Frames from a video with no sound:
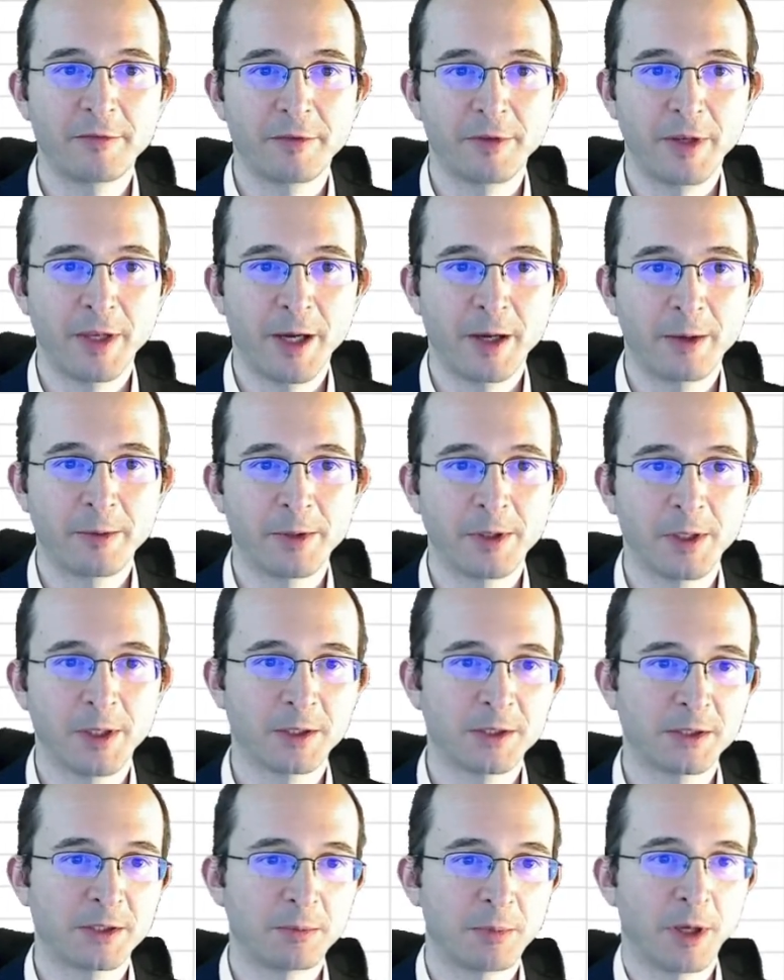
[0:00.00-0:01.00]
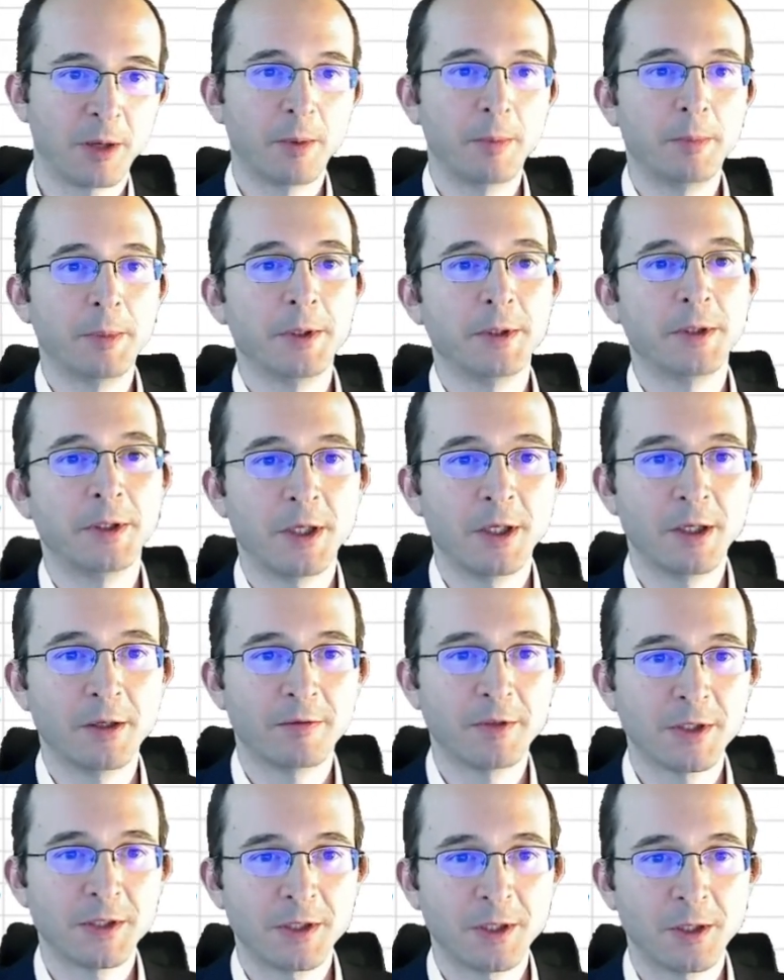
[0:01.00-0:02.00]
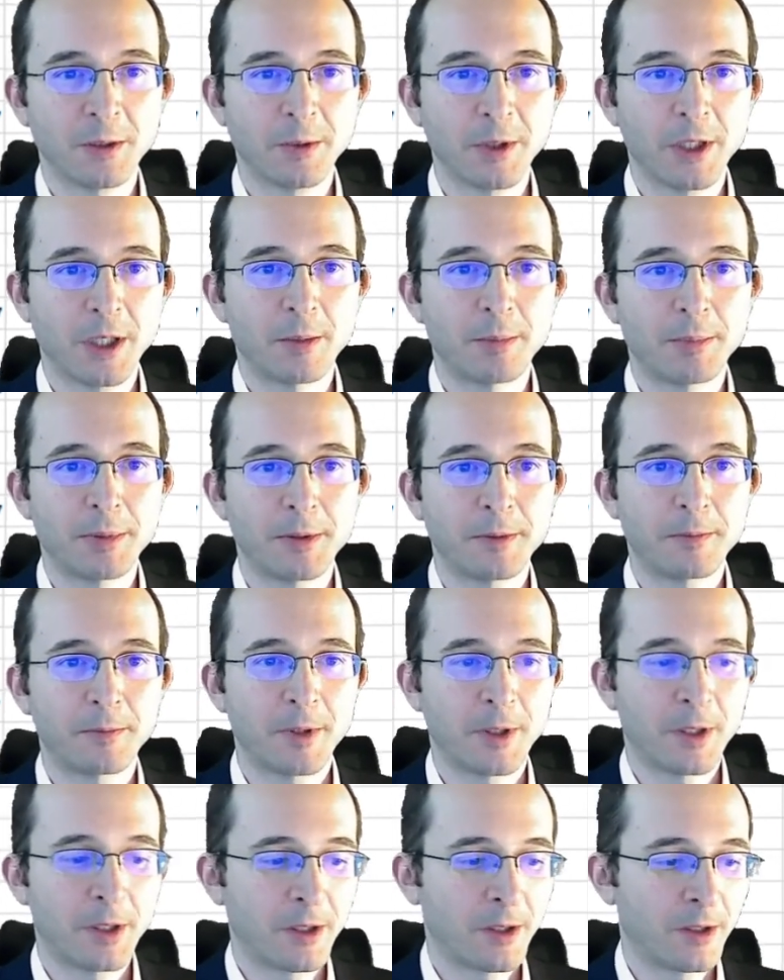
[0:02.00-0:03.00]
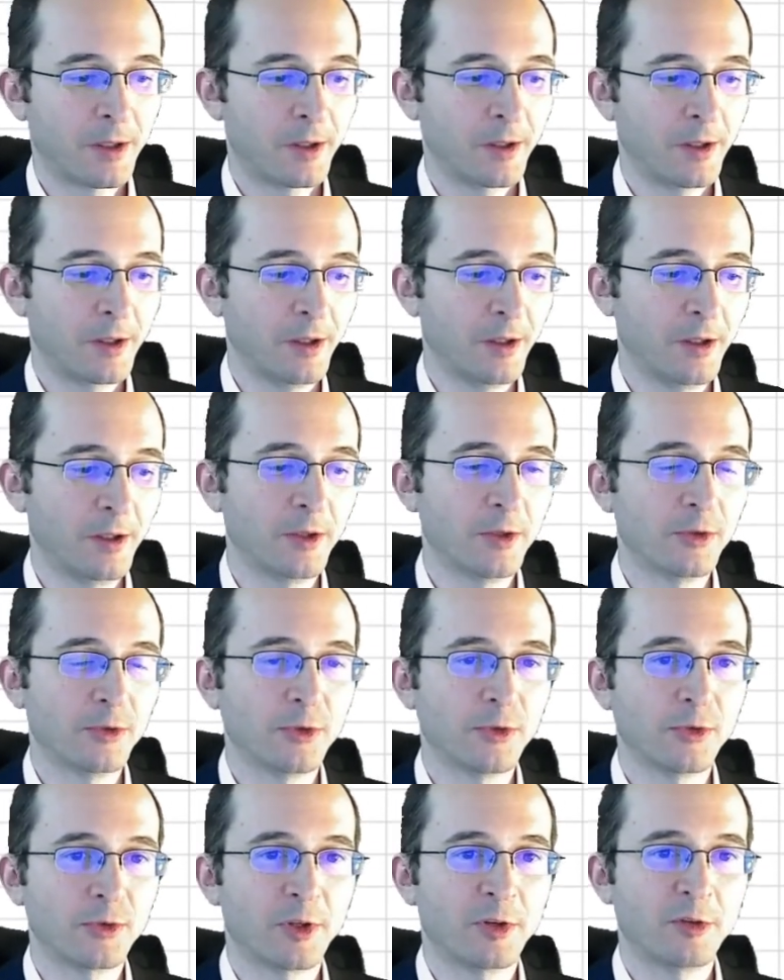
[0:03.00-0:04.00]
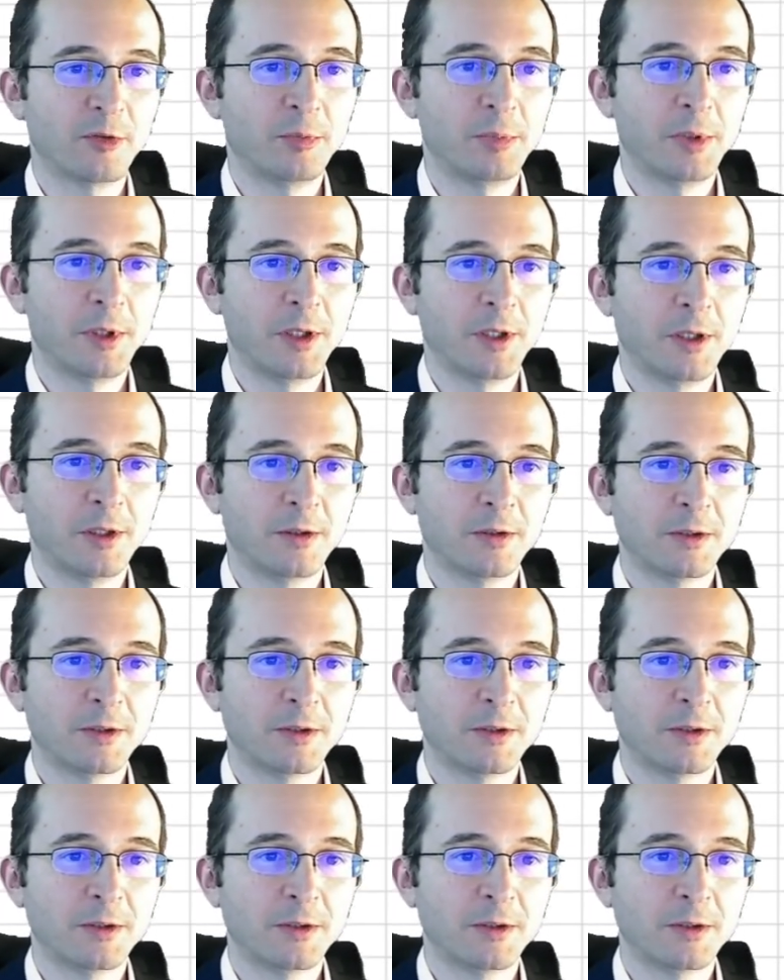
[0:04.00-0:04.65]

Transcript: now the next probability of us going up is, instead of being